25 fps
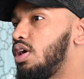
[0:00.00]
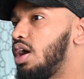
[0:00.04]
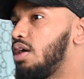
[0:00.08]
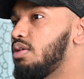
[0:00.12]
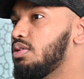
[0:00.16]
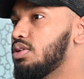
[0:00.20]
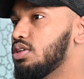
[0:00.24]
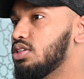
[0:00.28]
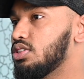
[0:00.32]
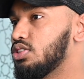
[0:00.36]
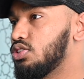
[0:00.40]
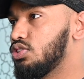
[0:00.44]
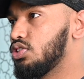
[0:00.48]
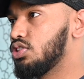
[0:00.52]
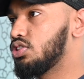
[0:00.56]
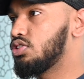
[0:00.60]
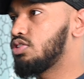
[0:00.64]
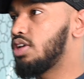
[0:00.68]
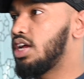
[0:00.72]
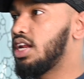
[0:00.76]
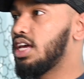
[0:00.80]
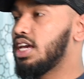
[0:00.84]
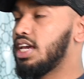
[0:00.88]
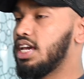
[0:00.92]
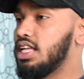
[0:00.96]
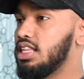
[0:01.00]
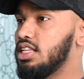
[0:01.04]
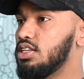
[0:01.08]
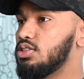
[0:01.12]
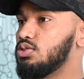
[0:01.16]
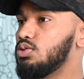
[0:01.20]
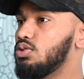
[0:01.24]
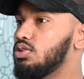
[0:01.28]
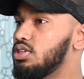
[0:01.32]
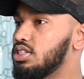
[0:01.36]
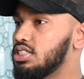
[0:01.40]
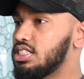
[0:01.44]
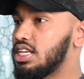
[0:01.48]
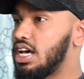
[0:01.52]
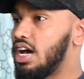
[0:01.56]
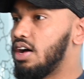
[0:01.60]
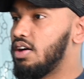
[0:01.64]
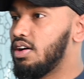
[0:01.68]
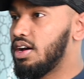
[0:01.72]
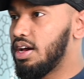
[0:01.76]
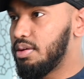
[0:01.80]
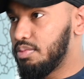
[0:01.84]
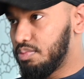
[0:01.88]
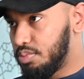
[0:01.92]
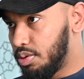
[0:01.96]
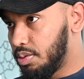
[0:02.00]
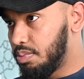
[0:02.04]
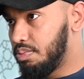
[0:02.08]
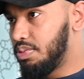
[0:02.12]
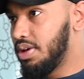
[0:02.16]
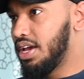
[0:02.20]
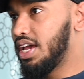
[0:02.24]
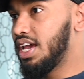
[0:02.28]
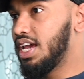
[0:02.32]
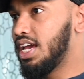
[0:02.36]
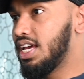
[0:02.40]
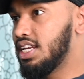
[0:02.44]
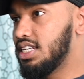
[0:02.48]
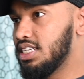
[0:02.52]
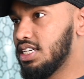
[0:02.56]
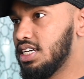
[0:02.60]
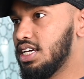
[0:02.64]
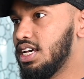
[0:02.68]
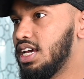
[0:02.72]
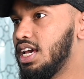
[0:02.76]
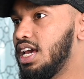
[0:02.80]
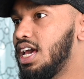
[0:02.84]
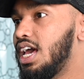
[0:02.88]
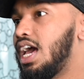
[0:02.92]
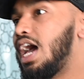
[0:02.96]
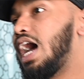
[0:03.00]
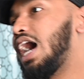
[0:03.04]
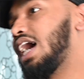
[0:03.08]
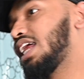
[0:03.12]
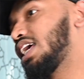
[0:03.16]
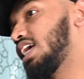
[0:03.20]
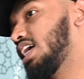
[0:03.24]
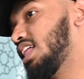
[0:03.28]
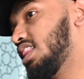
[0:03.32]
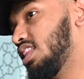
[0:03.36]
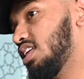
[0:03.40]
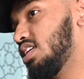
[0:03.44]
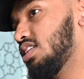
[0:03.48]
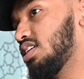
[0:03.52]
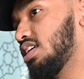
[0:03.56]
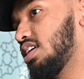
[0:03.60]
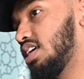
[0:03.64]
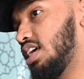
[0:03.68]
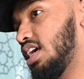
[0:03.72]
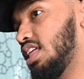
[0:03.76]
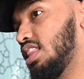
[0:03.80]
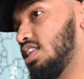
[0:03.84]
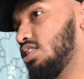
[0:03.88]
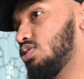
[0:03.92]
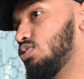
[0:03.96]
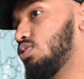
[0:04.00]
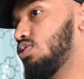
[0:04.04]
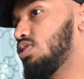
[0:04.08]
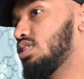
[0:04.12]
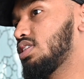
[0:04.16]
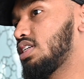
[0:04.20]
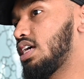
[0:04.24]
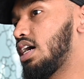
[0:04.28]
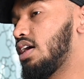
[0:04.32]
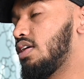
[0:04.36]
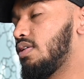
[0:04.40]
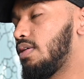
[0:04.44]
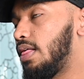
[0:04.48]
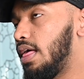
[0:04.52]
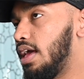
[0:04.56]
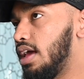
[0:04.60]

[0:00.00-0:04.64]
hours just trying to get these orders out, prepared, and get these orders out.